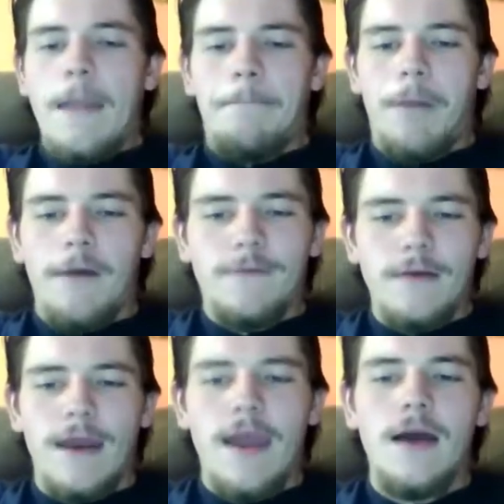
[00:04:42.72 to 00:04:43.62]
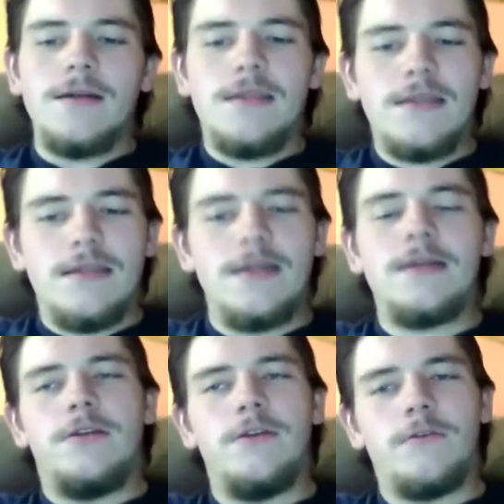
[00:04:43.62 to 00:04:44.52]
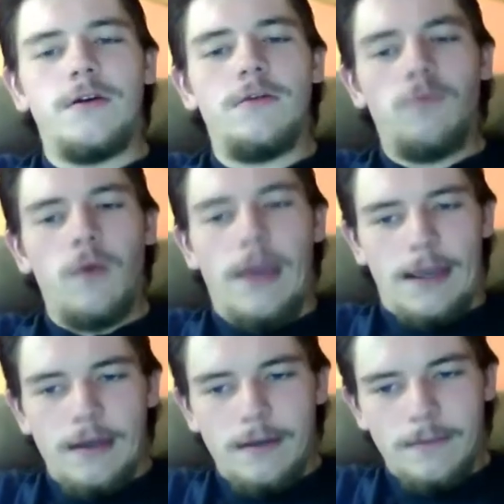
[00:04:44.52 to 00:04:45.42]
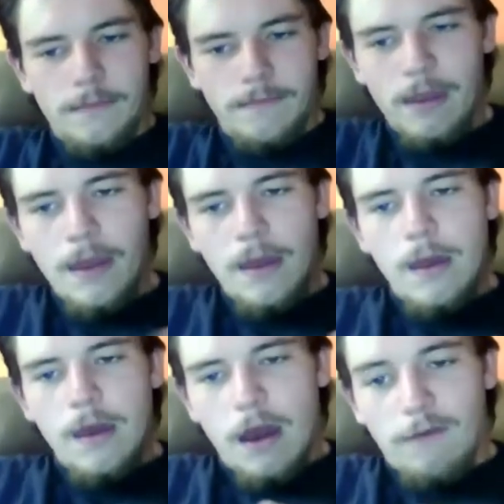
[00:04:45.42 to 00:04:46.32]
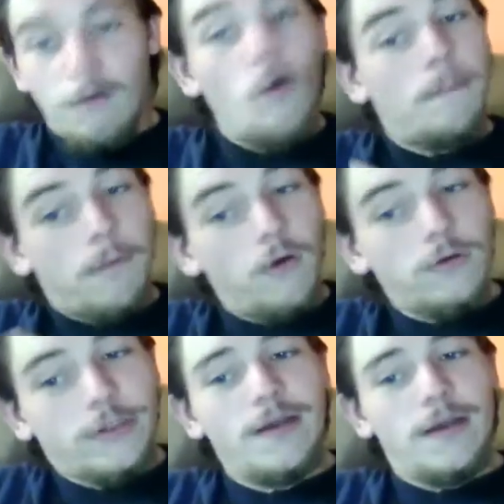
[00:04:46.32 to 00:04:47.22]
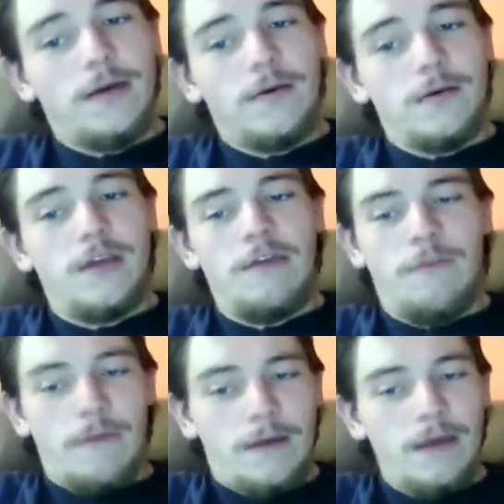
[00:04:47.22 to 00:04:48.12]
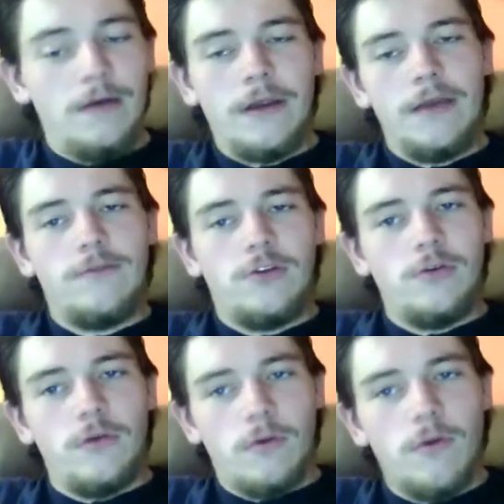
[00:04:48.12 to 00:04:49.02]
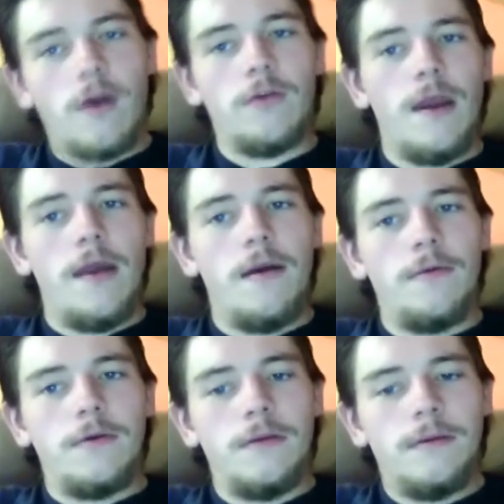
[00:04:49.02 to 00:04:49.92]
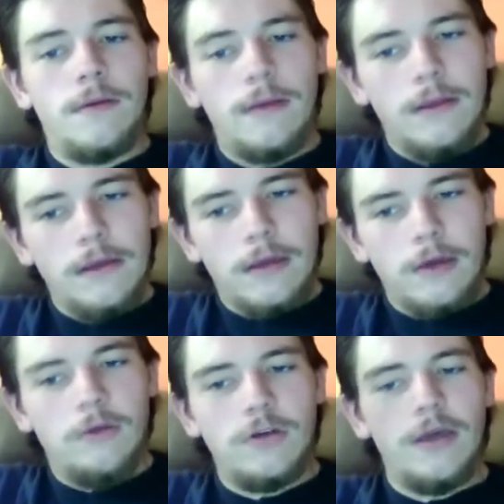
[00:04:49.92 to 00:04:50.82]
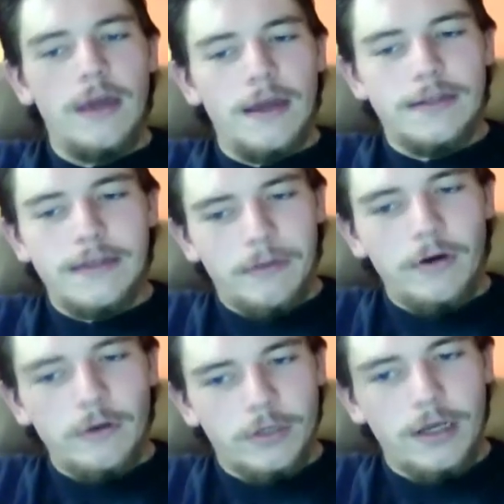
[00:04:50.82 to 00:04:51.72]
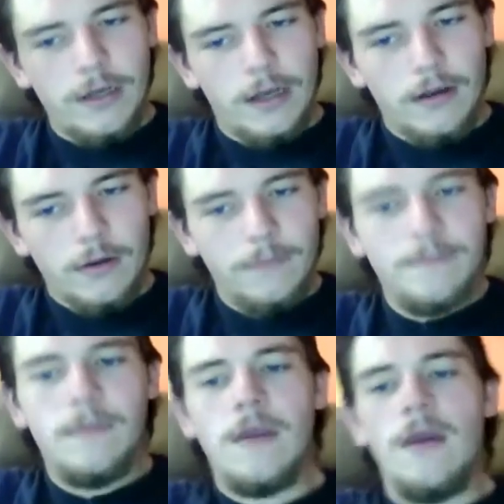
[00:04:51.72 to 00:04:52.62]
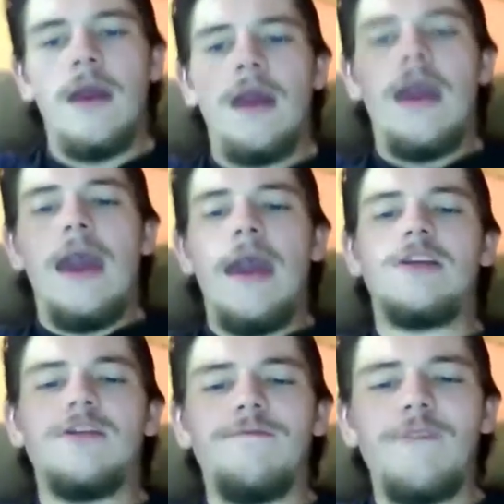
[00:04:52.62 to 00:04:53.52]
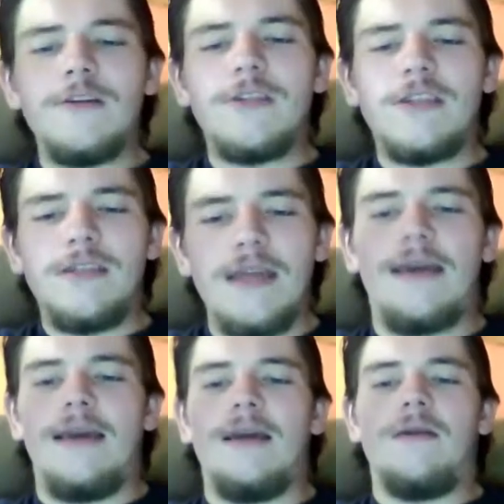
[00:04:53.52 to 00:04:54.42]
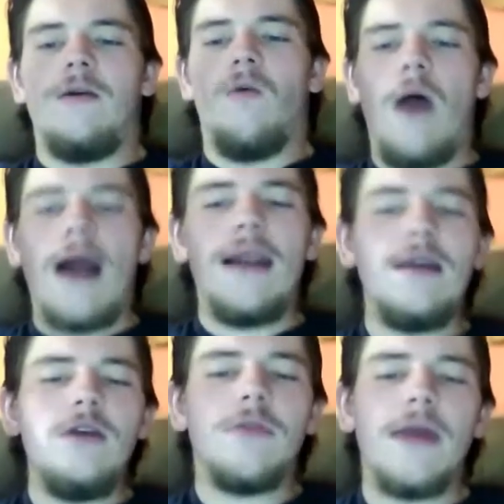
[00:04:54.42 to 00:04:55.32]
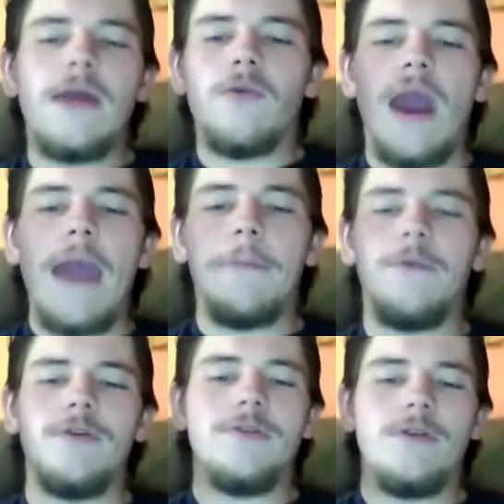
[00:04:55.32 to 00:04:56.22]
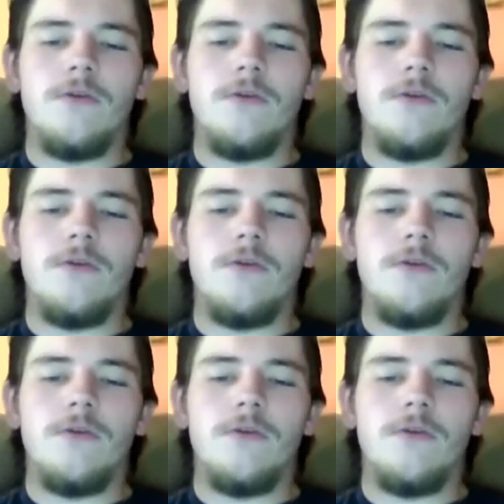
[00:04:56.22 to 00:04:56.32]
But for now, let's stick to good weed. Avoid bullshit dealers. If a dealer gives you the runaround, usually it's a bullshit dealer. It should feel sticky. Why do you think rappers